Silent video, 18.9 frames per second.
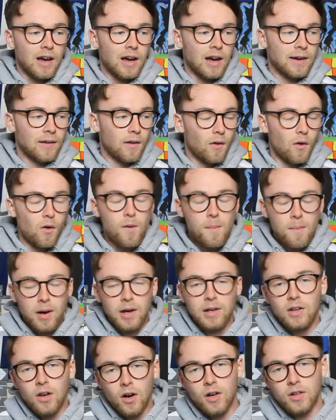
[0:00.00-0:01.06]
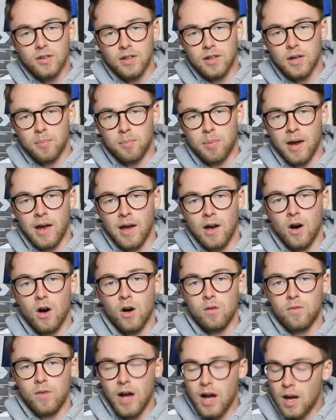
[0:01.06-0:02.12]
And oh my god, did it pay
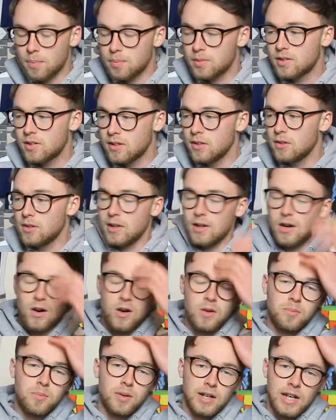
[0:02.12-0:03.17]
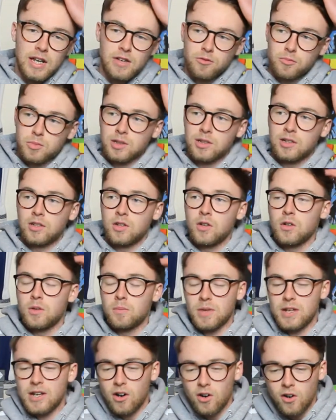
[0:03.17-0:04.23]
off. Absolutely unbelievable, the two of them.
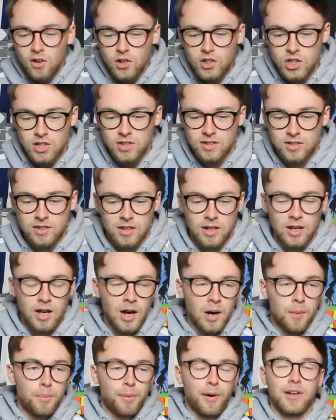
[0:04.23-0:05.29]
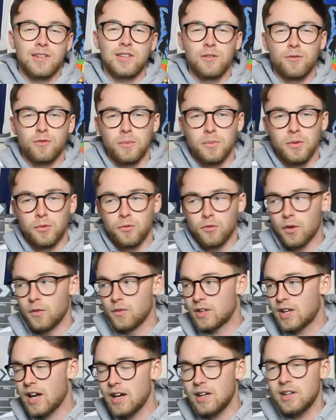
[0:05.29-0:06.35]
The urgency, pressing from the
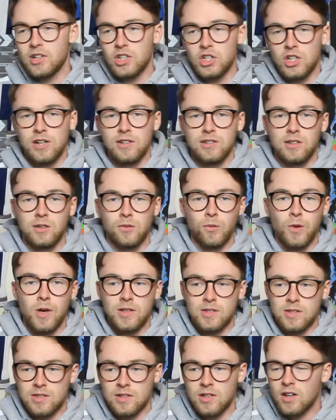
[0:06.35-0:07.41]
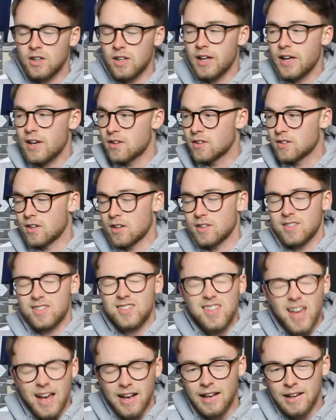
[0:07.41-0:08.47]
front, getting in Chelsea's faces, not letting us a
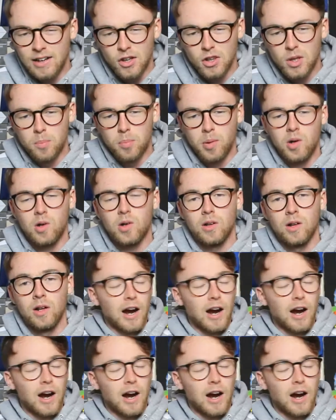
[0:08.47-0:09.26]
second on the ball.